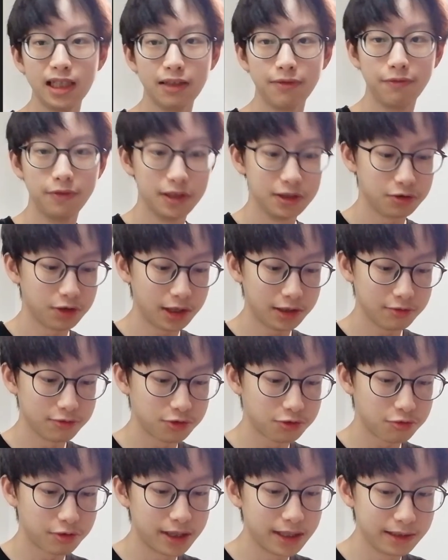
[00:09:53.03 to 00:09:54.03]
if we try to
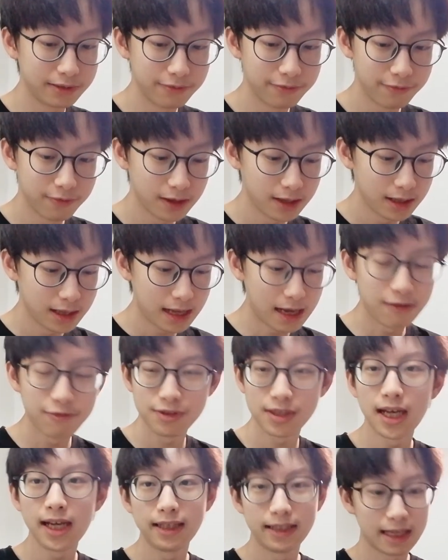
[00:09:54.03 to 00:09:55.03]
square it
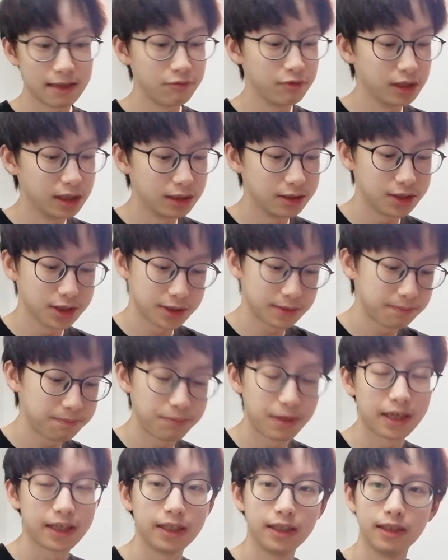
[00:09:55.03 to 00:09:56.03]
outside, then we just
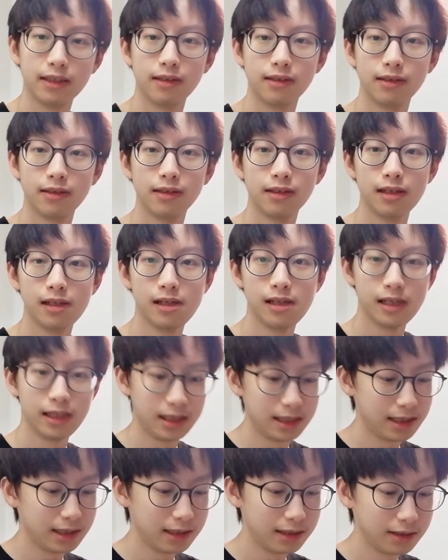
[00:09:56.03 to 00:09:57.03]
plug it in.
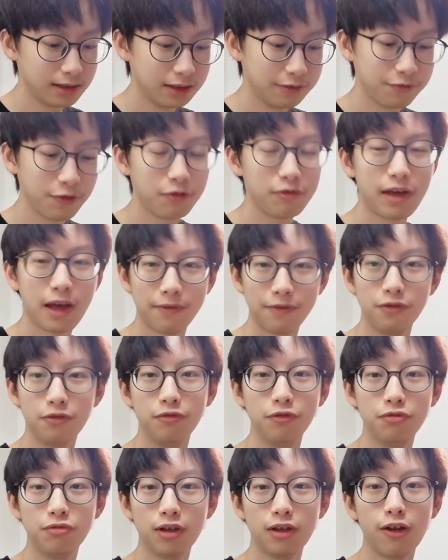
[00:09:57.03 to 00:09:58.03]
If not, we have
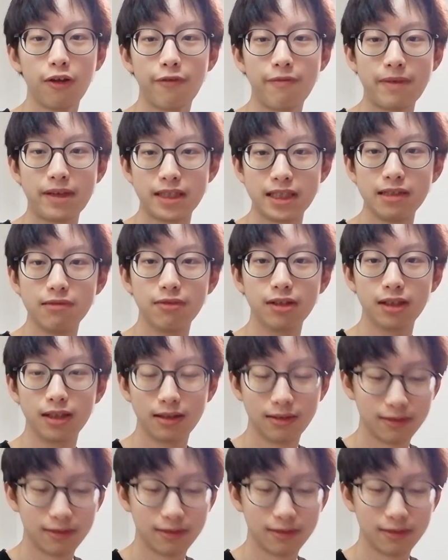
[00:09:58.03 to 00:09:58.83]
to do a lot of messy work,